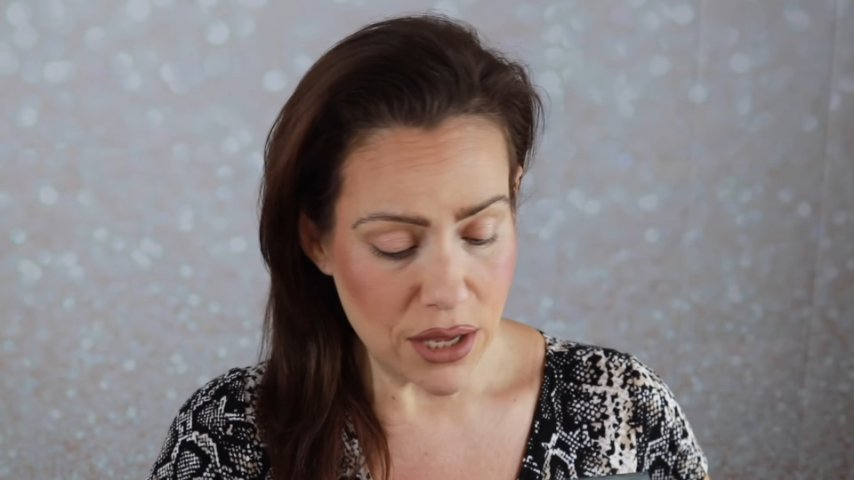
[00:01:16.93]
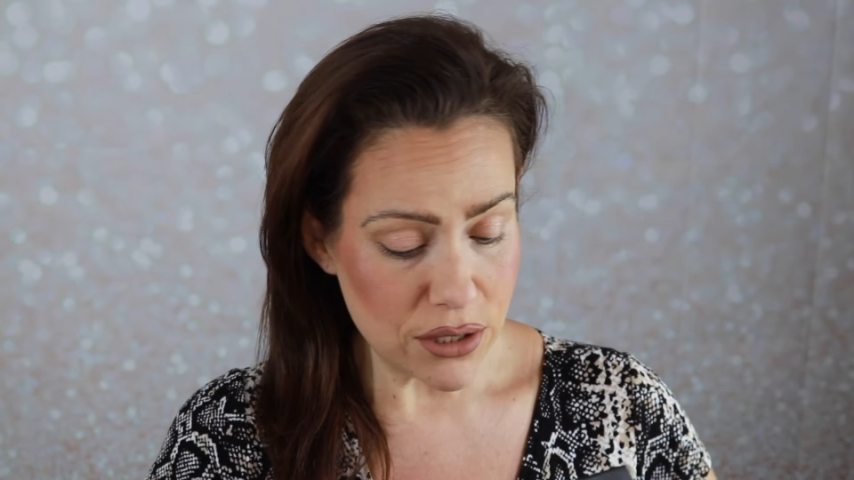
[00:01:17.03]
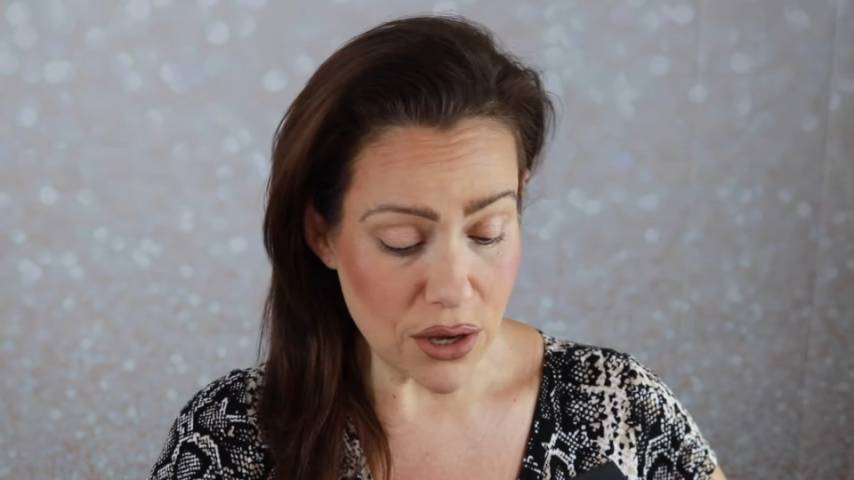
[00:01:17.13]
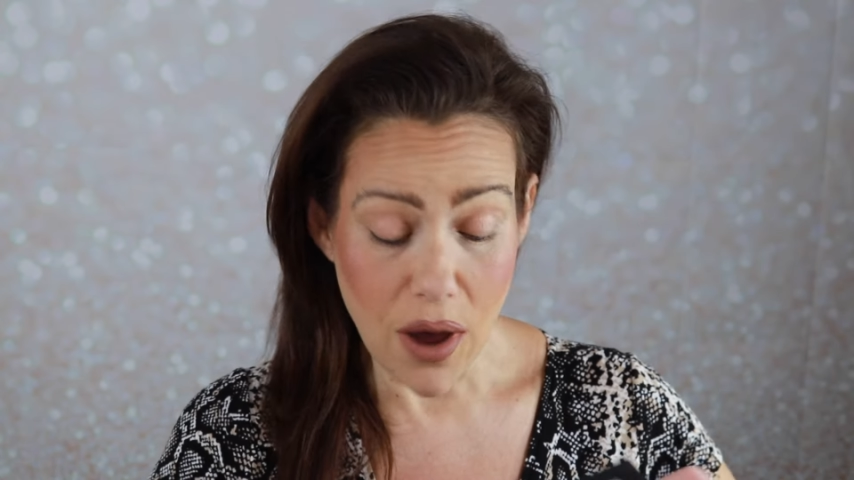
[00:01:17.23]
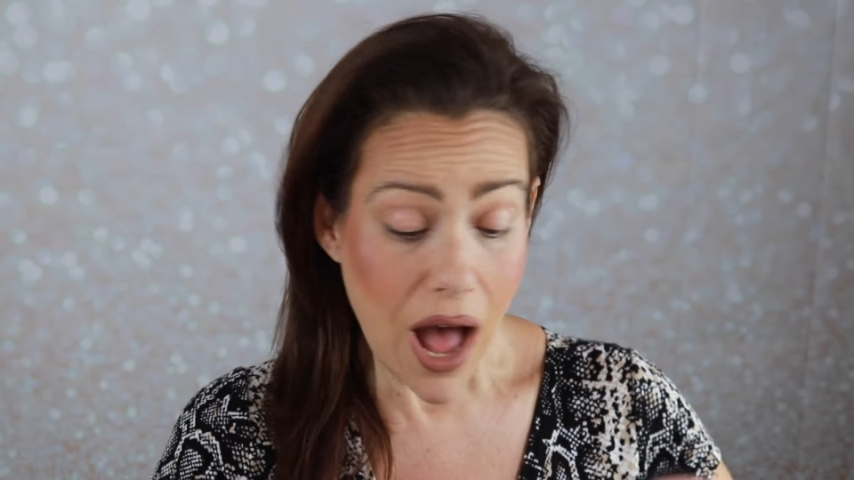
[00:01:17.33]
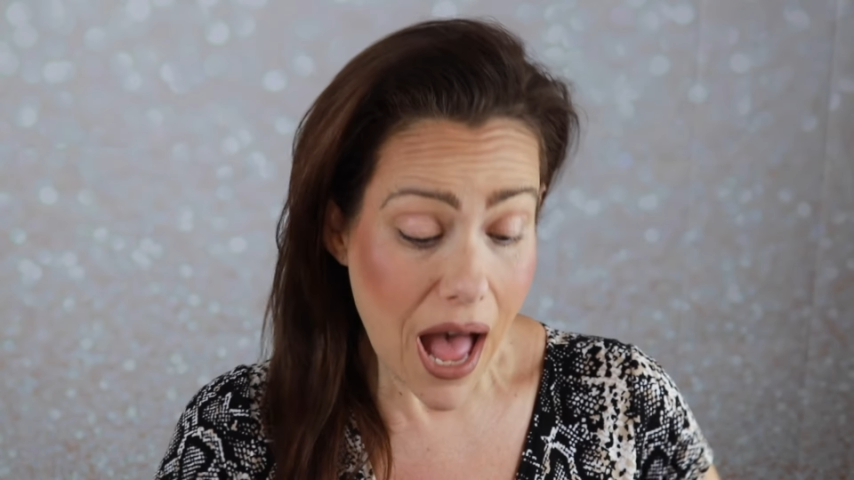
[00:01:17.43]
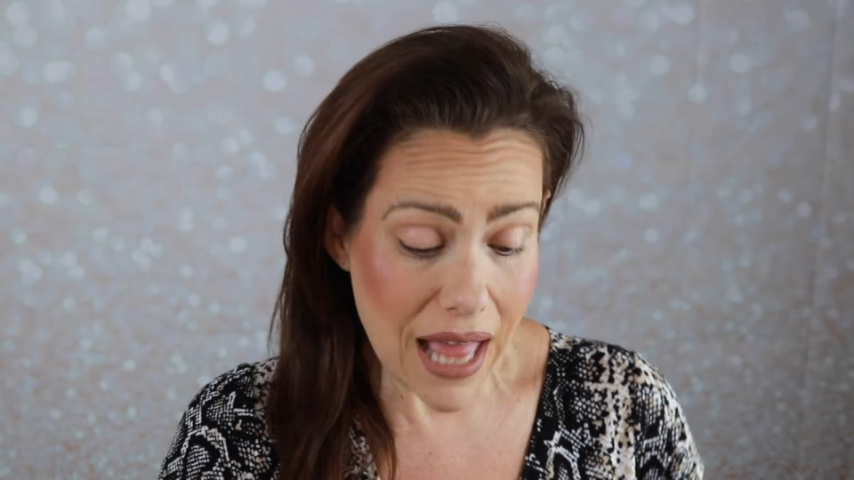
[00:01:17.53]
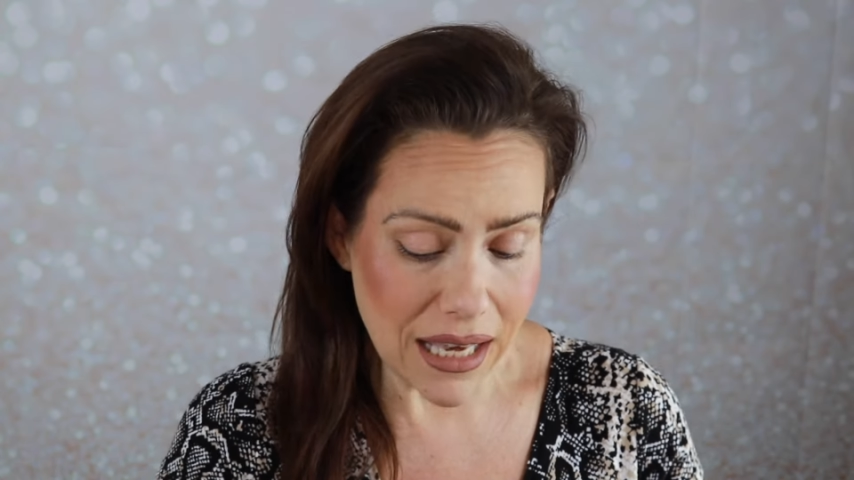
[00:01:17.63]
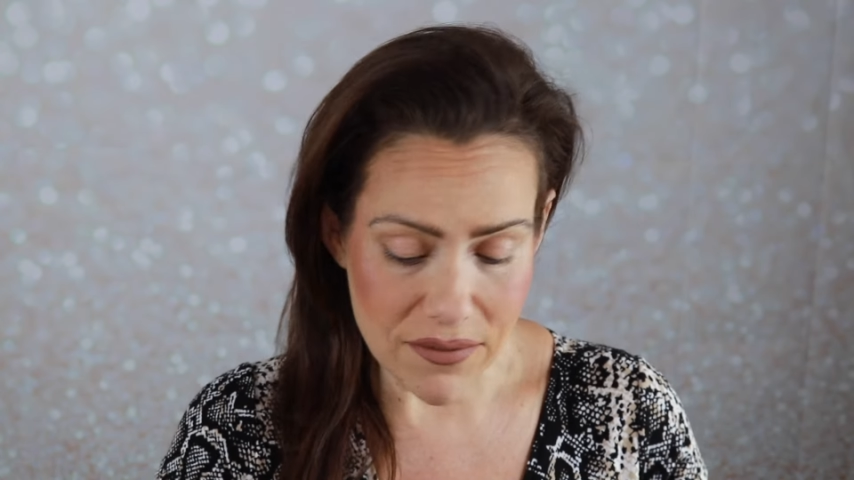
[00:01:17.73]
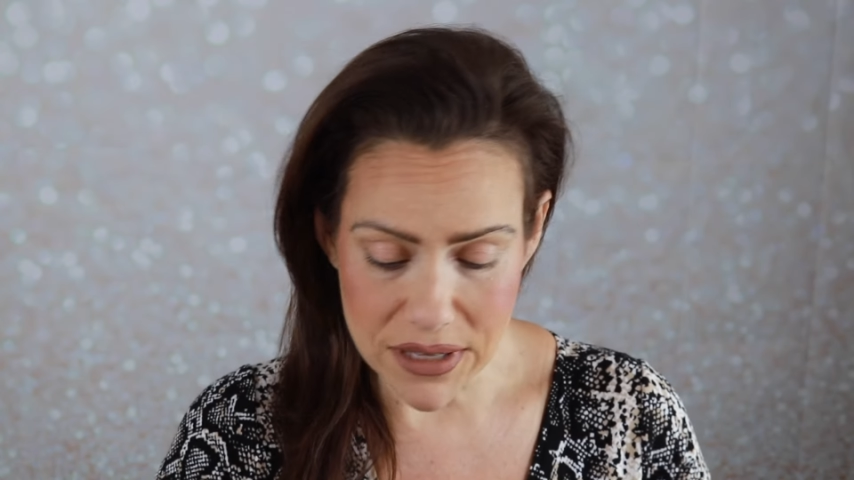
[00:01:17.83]
So
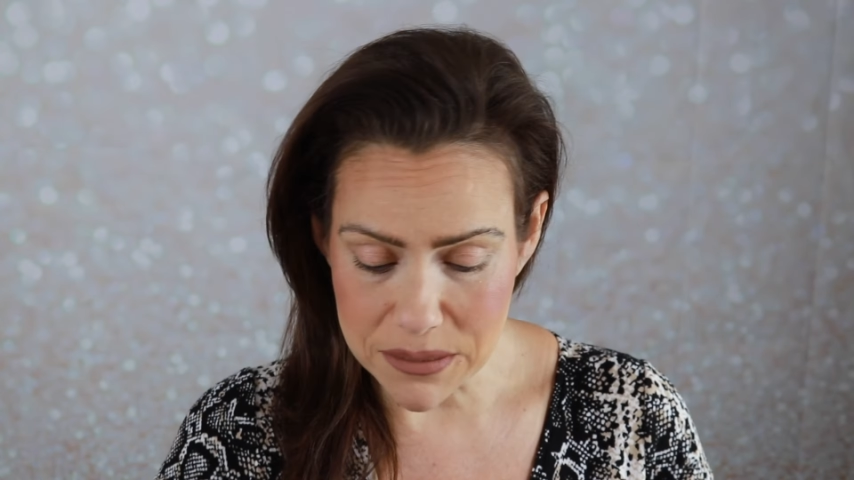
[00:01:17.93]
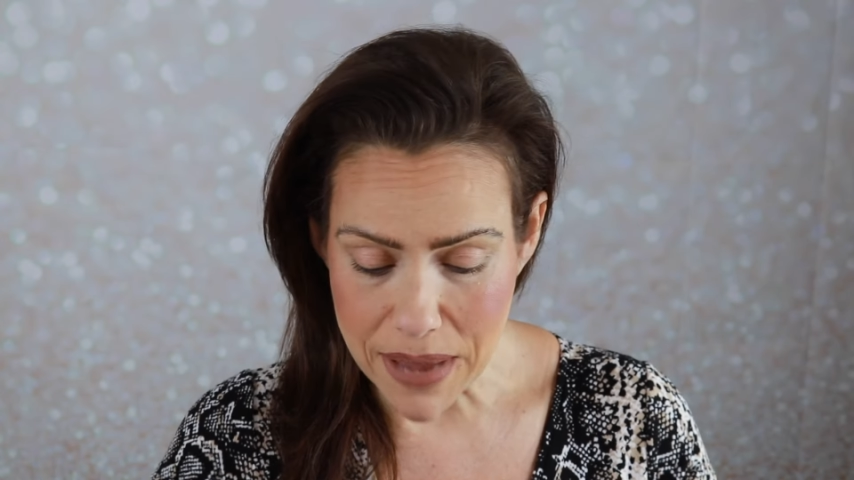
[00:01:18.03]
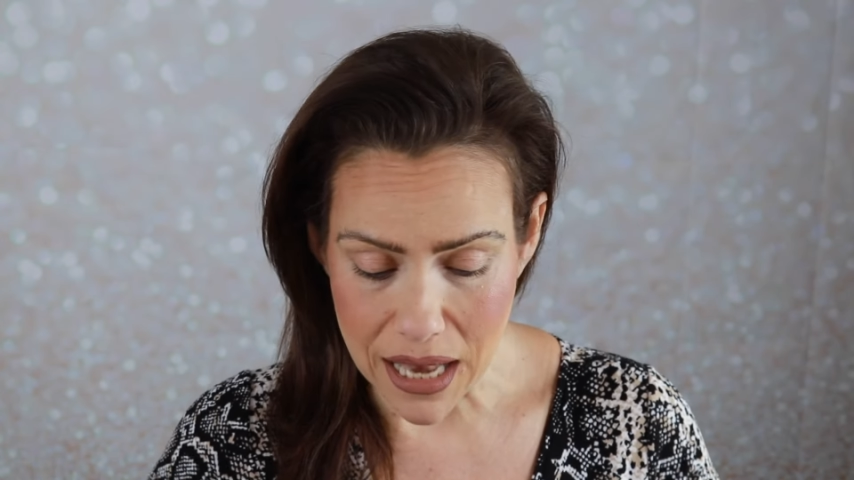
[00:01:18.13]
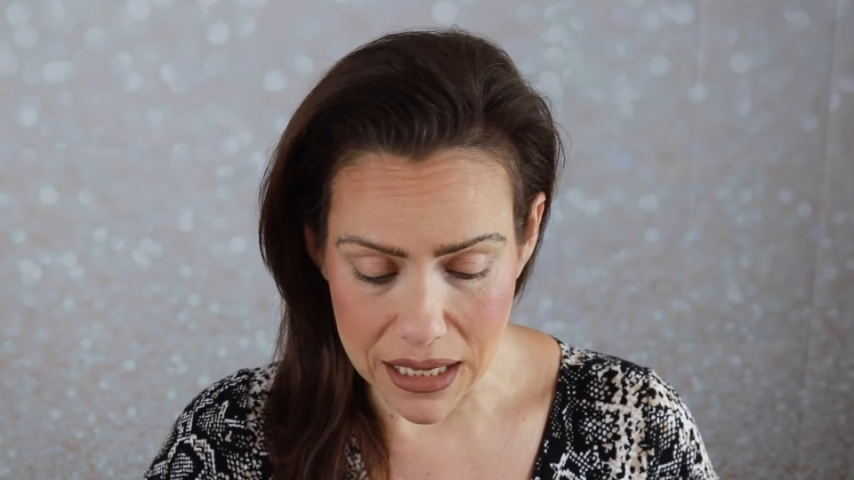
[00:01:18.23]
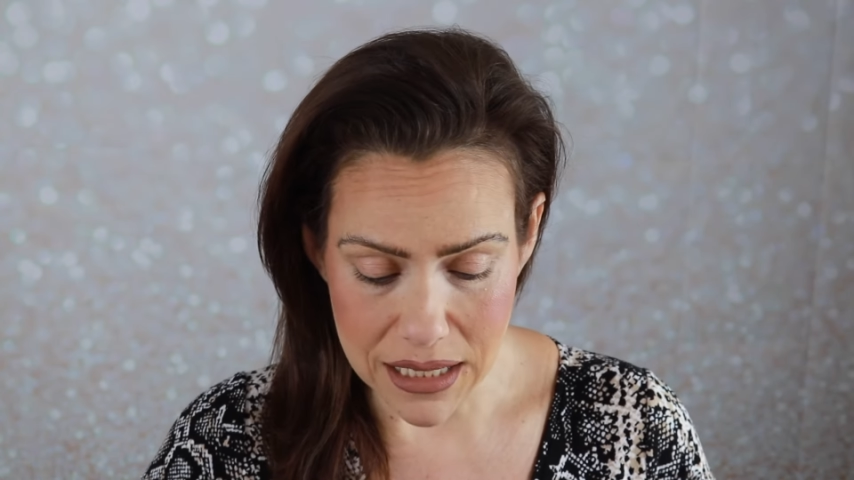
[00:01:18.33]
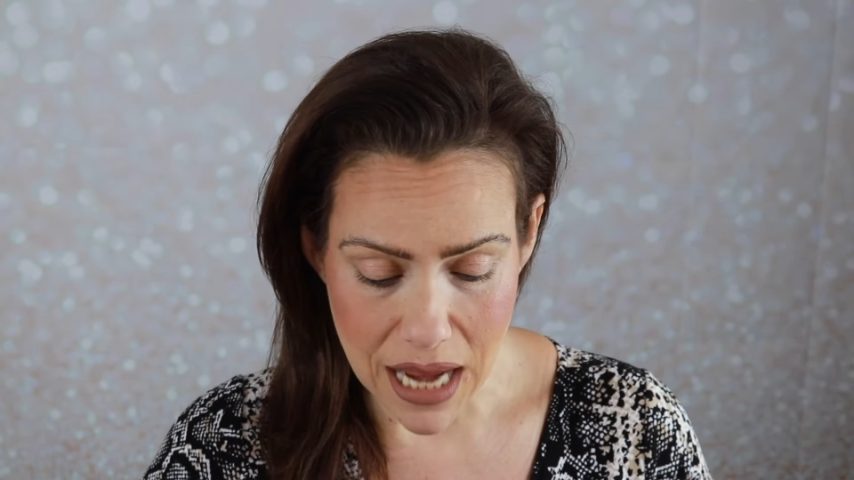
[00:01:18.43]
I love this palette,